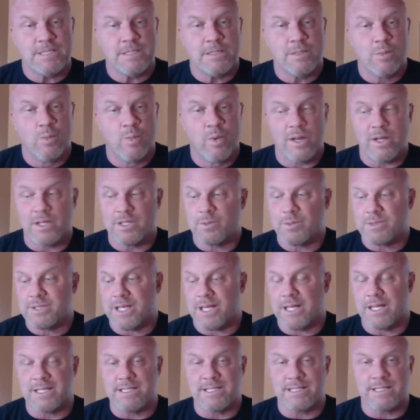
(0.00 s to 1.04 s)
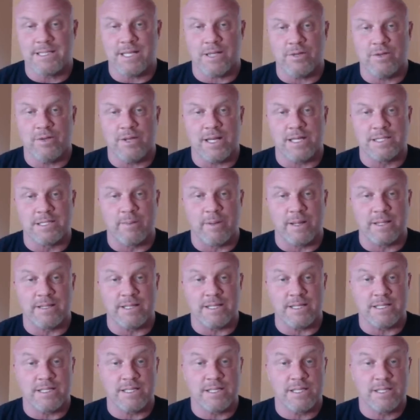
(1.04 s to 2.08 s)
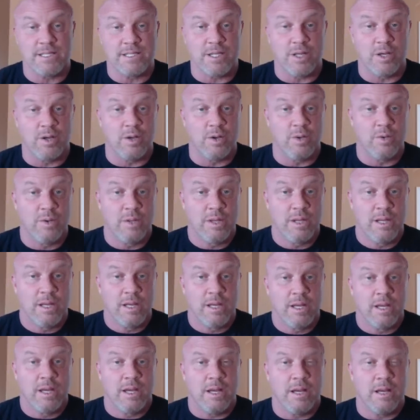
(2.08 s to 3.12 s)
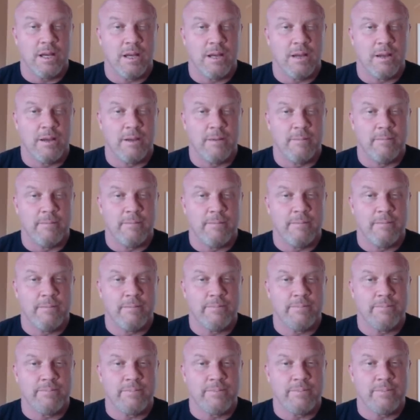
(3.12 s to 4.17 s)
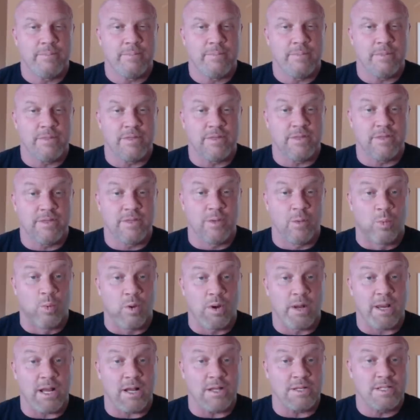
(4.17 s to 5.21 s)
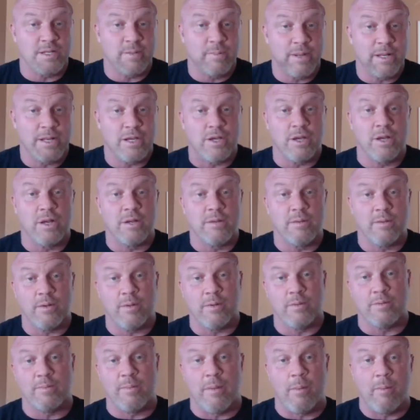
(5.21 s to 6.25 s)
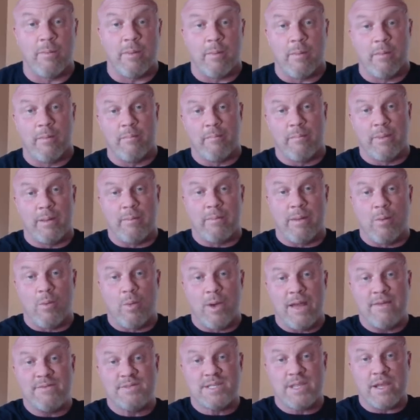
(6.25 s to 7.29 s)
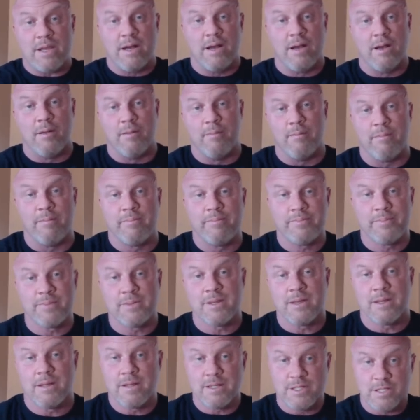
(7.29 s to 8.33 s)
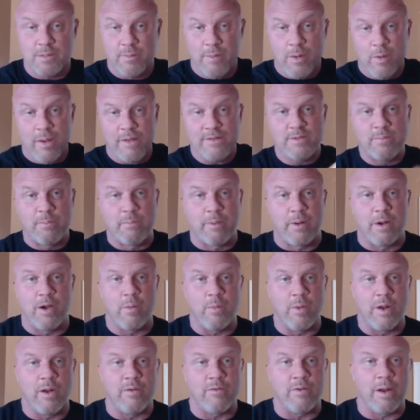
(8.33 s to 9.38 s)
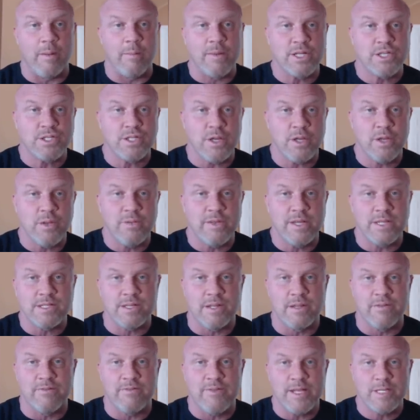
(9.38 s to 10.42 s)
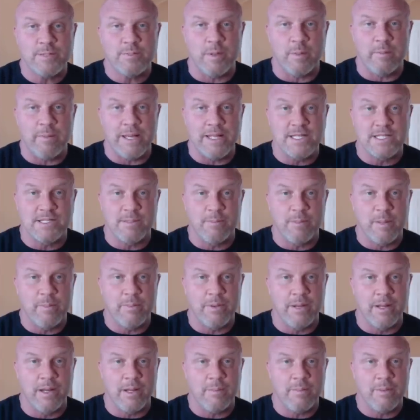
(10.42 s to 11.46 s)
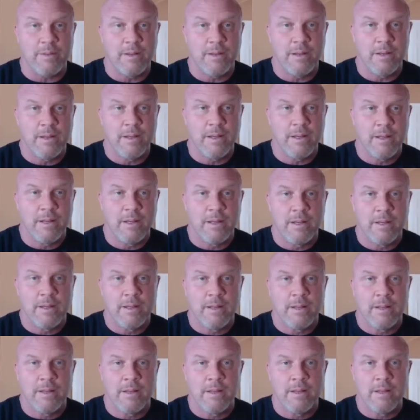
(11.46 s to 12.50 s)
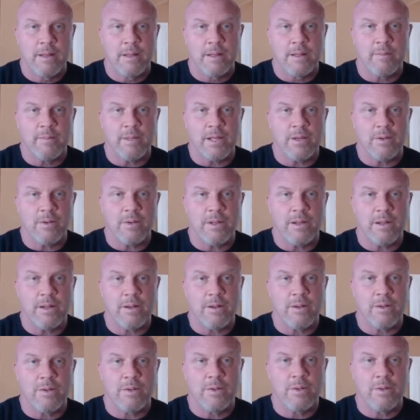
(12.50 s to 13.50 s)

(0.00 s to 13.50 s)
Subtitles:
What else was I going to tell you guys about this? So the workouts have been good, but my wife's my wife's burn went over. I'm going to show you this on the Facebook page somebody put up. Let me go here.